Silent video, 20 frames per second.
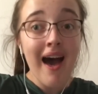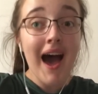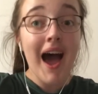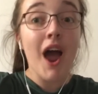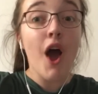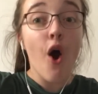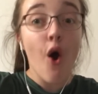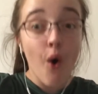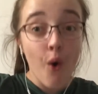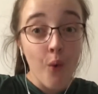
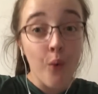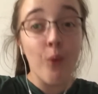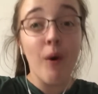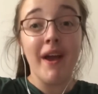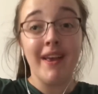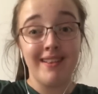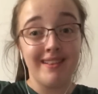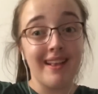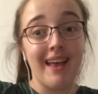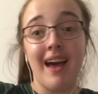I
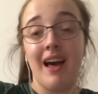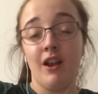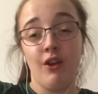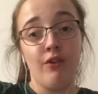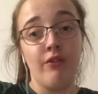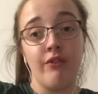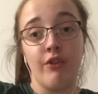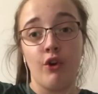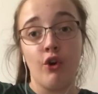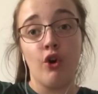always say I
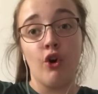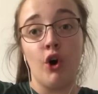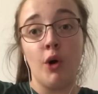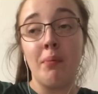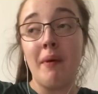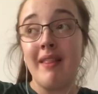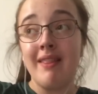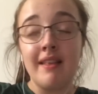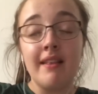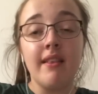love the
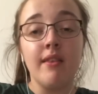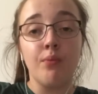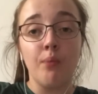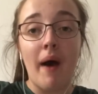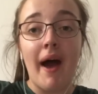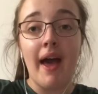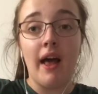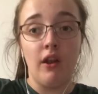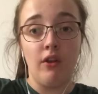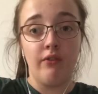cup, and this is
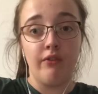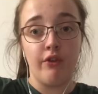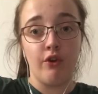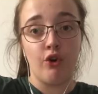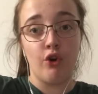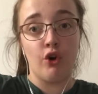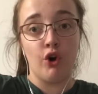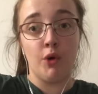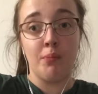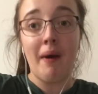why I love the
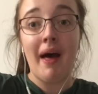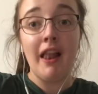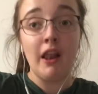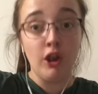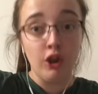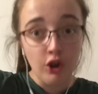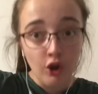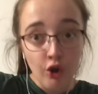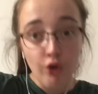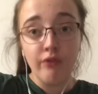cup. I
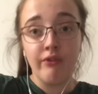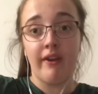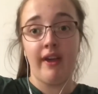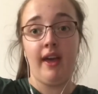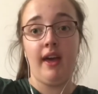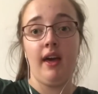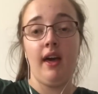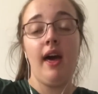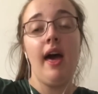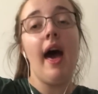love
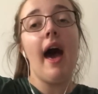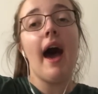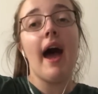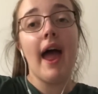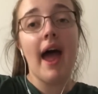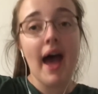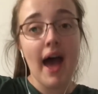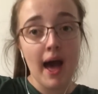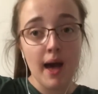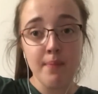it.
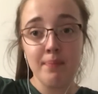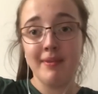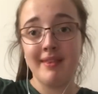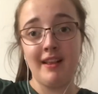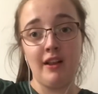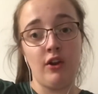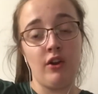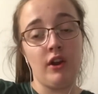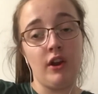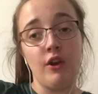I
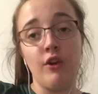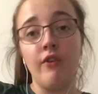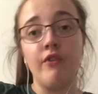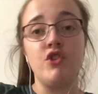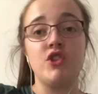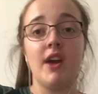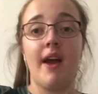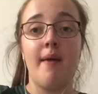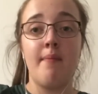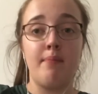absolutely
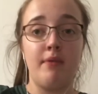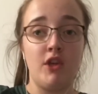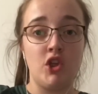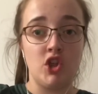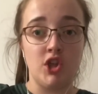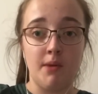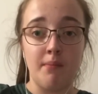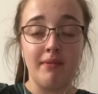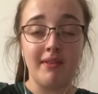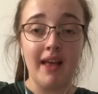love
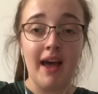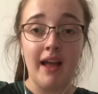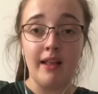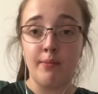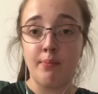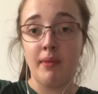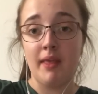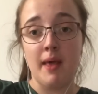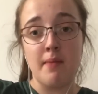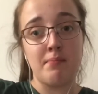Championship
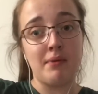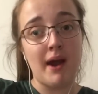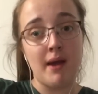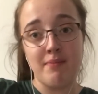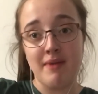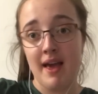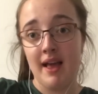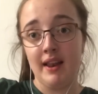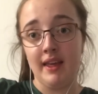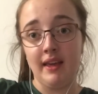sides playing
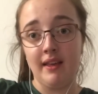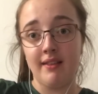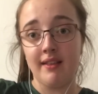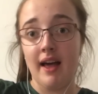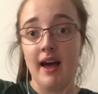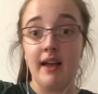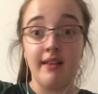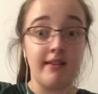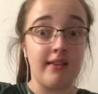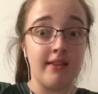Premier League
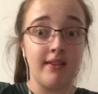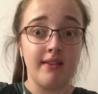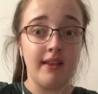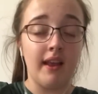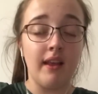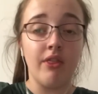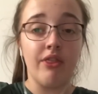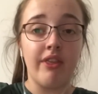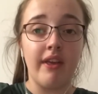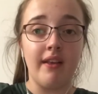sides and
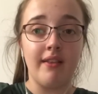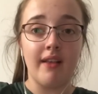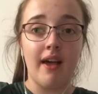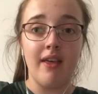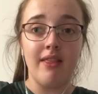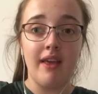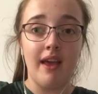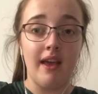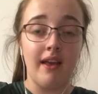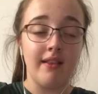seeing things
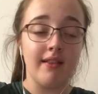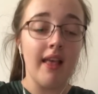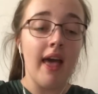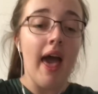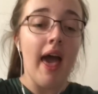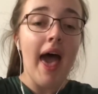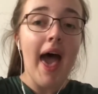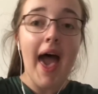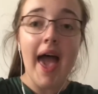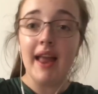like this.
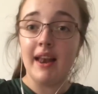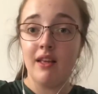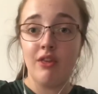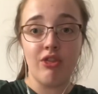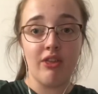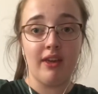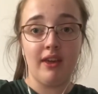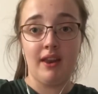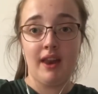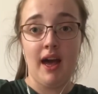
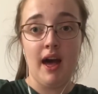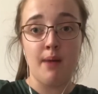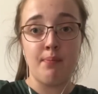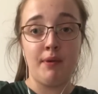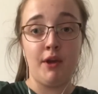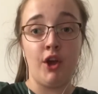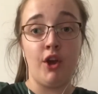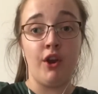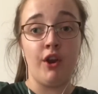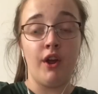Anything can
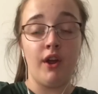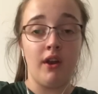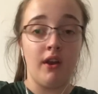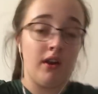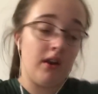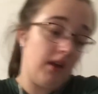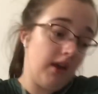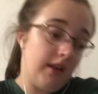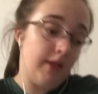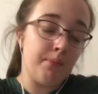happen,
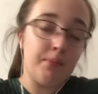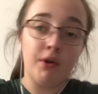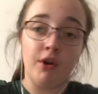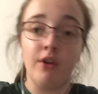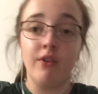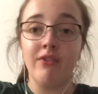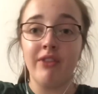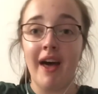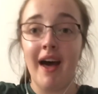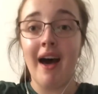and it's
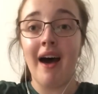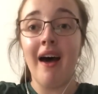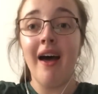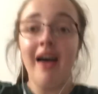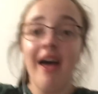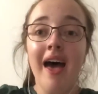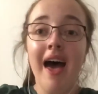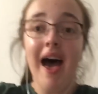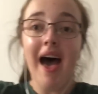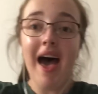proved that.
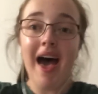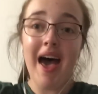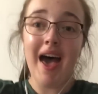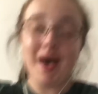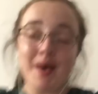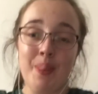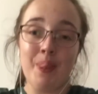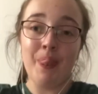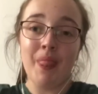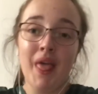
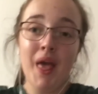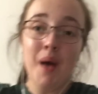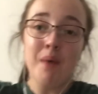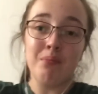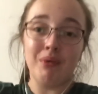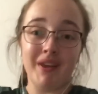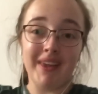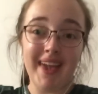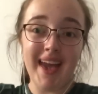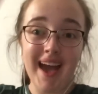
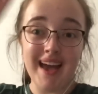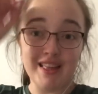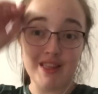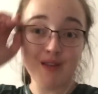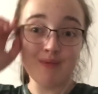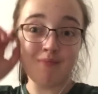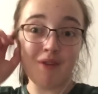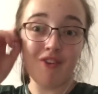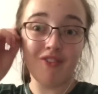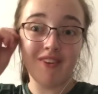But yeah,
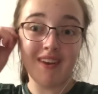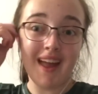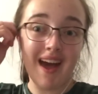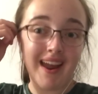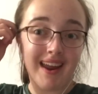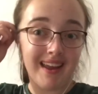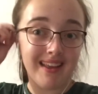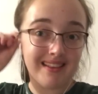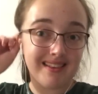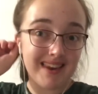tomorrow
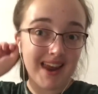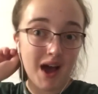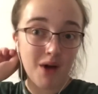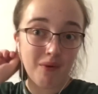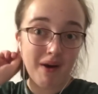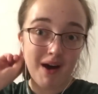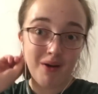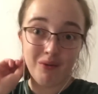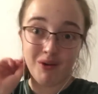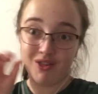night is now
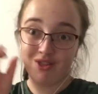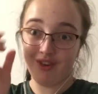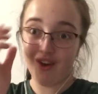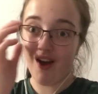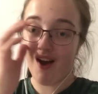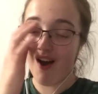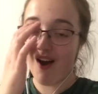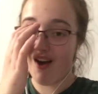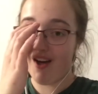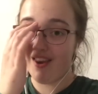our
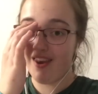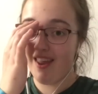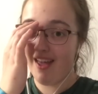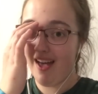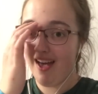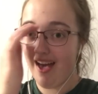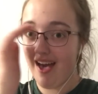turn,